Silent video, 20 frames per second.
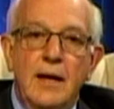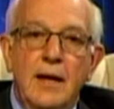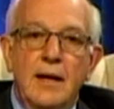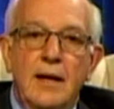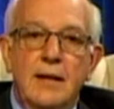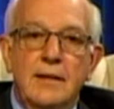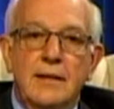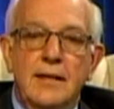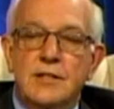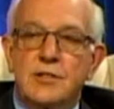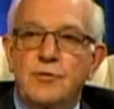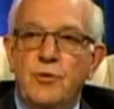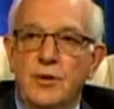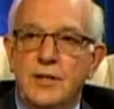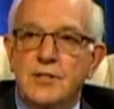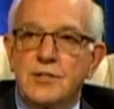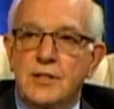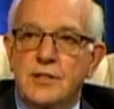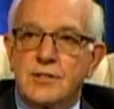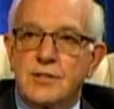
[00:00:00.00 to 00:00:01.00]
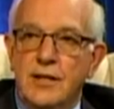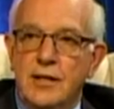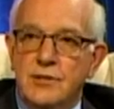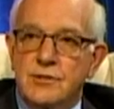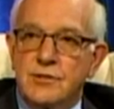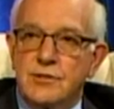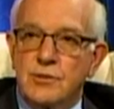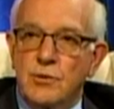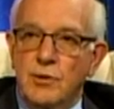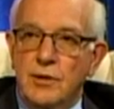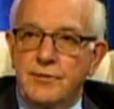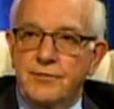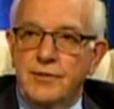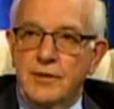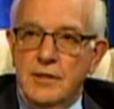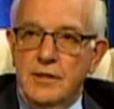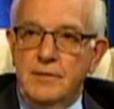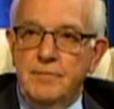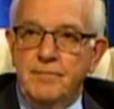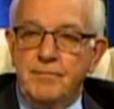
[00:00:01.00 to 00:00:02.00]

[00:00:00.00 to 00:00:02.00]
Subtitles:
And that's 46,000 square feet.